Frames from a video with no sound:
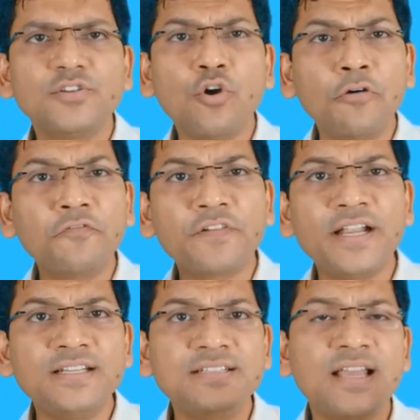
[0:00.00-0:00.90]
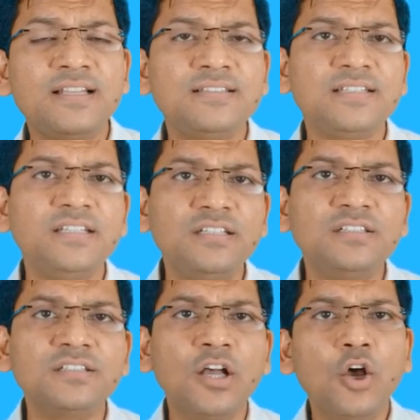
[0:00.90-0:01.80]
your friends and
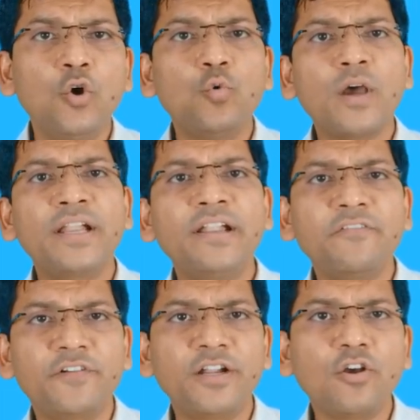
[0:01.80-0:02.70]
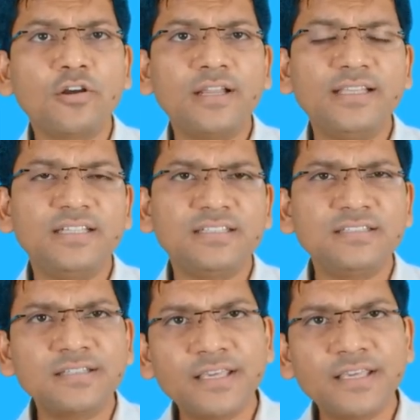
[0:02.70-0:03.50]
seniors who are in different organizations.